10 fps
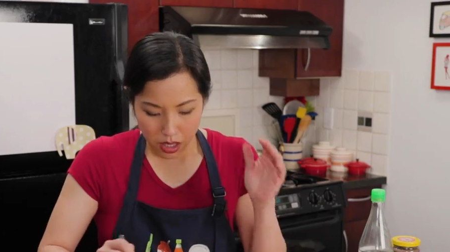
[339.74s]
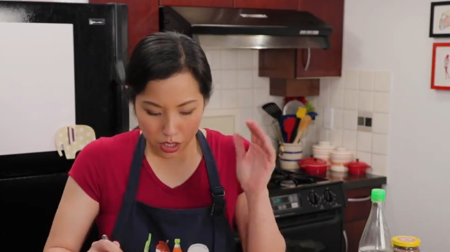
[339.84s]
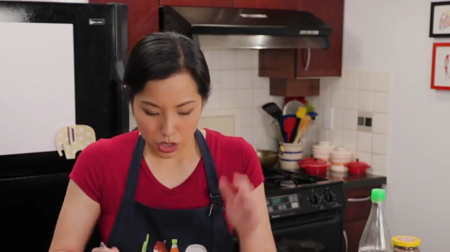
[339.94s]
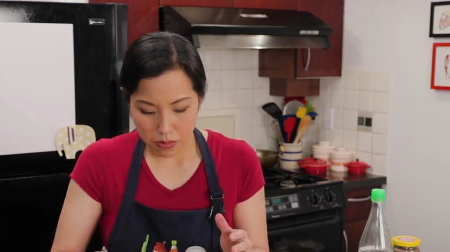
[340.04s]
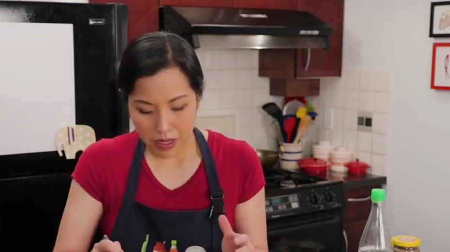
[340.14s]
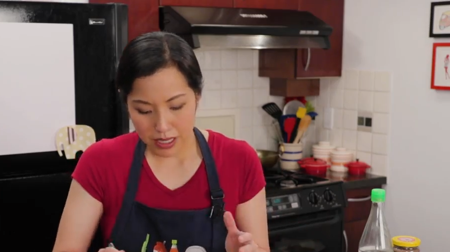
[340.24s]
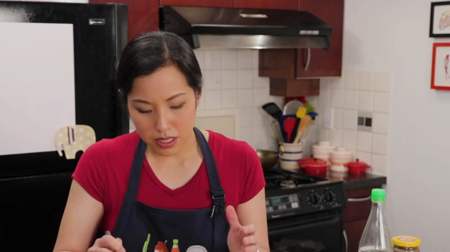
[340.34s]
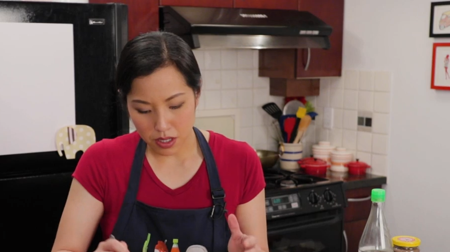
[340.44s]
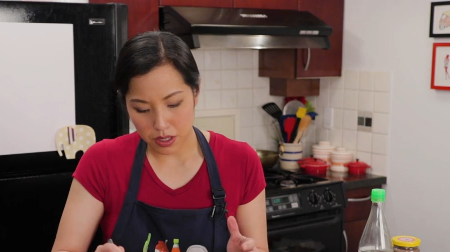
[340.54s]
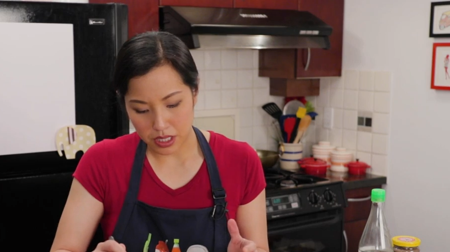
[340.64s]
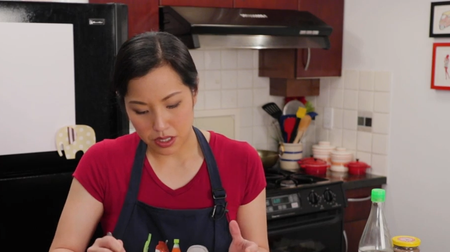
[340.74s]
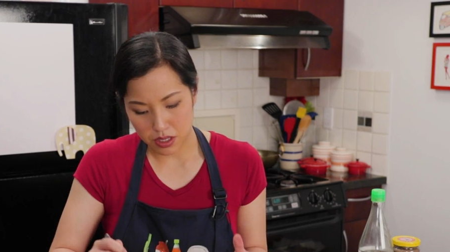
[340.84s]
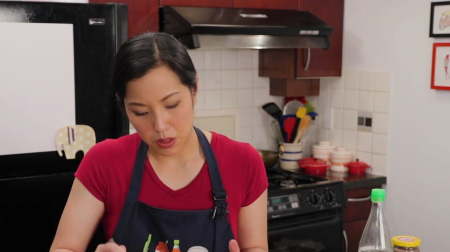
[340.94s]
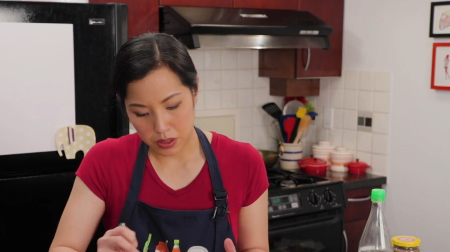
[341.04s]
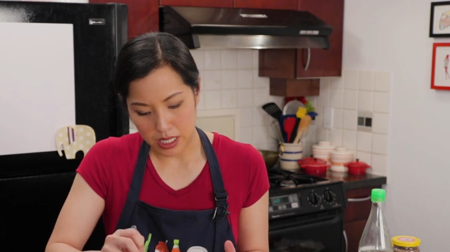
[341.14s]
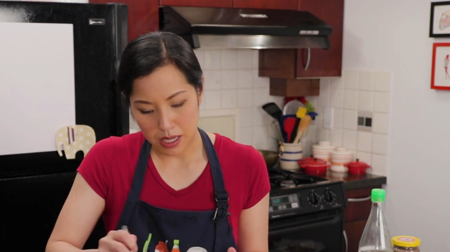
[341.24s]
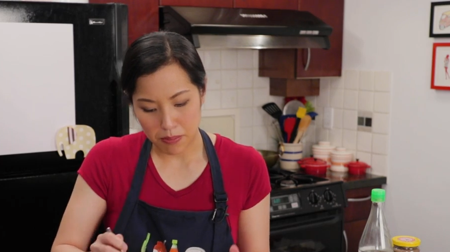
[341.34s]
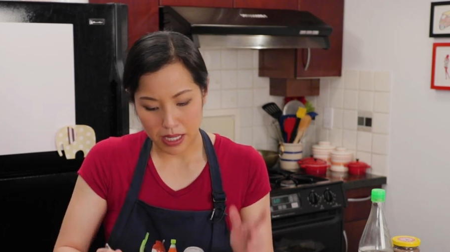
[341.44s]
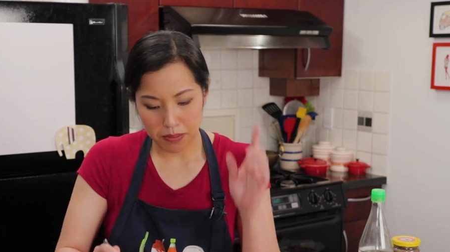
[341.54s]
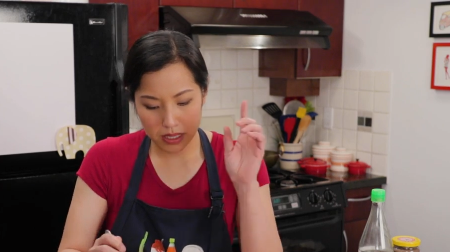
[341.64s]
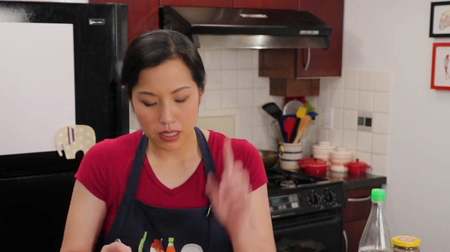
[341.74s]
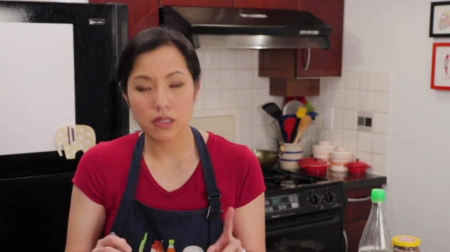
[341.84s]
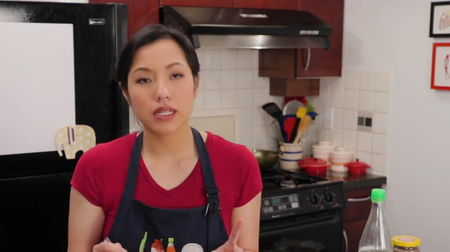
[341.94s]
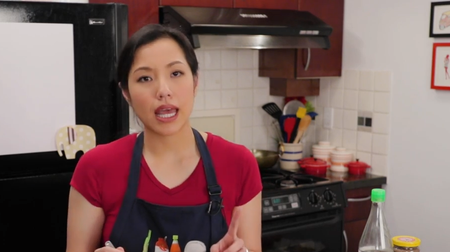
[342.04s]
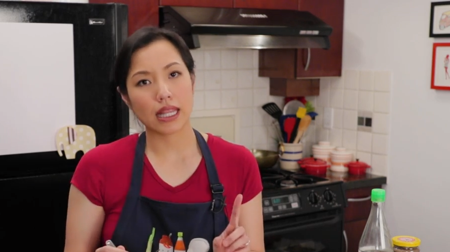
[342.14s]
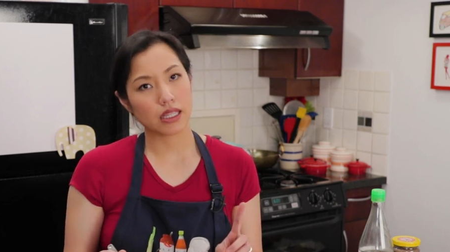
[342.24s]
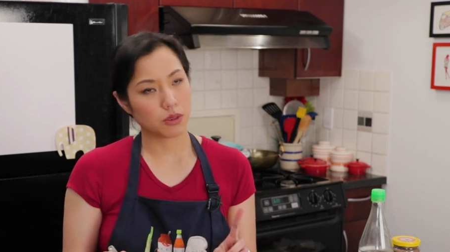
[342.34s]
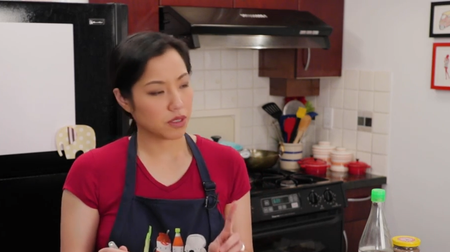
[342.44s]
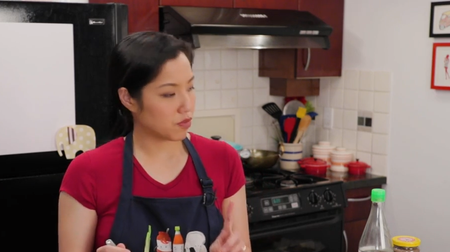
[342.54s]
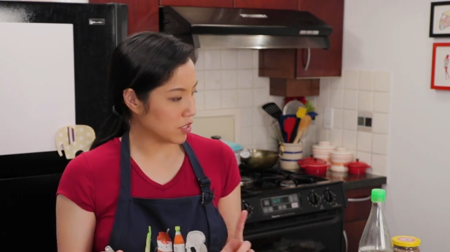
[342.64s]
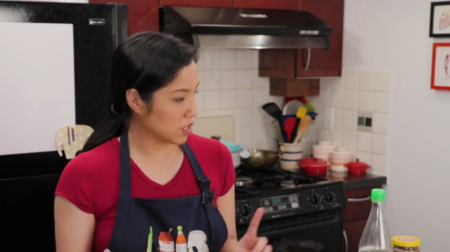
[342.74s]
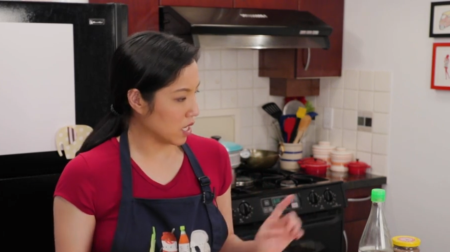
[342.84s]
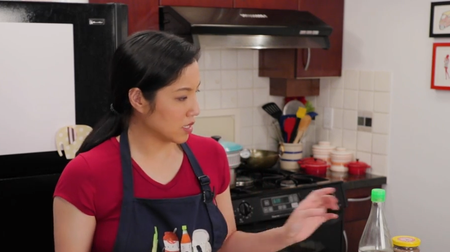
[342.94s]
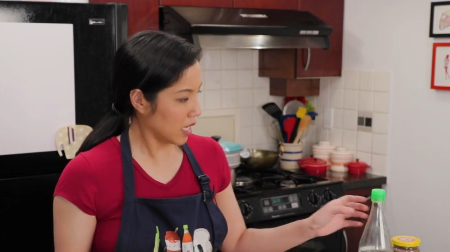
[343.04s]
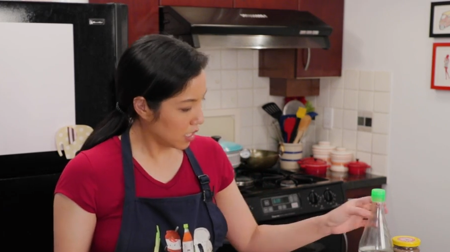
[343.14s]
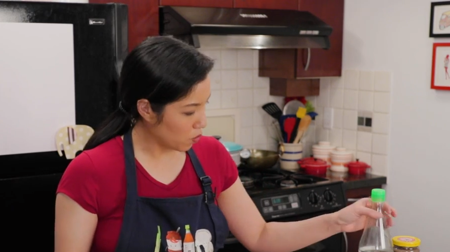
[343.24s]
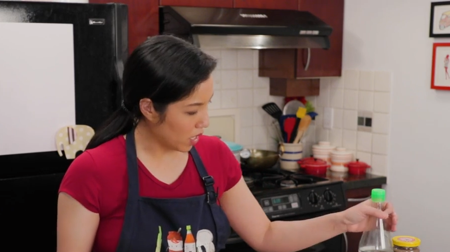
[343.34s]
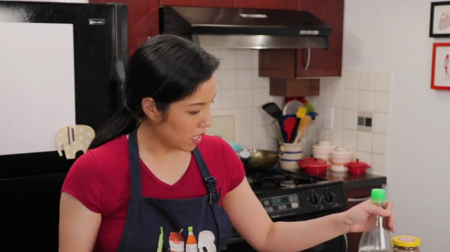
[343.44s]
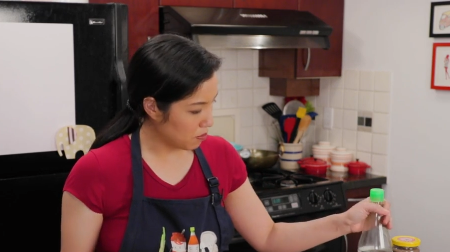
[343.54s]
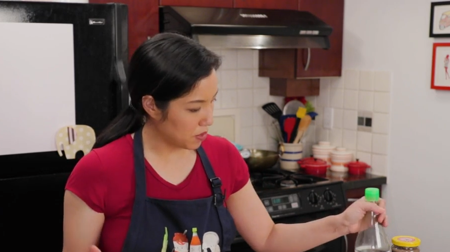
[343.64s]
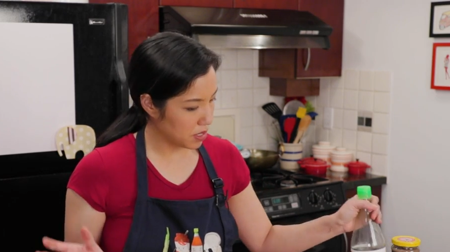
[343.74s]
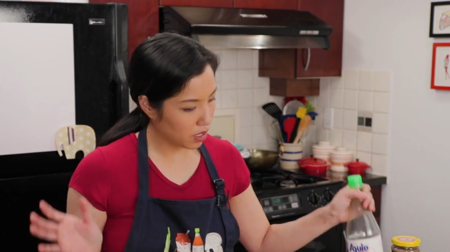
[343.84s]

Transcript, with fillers: The shrimp paste is already salty, but I'm still gonna add a little bit of fish sauce anyway.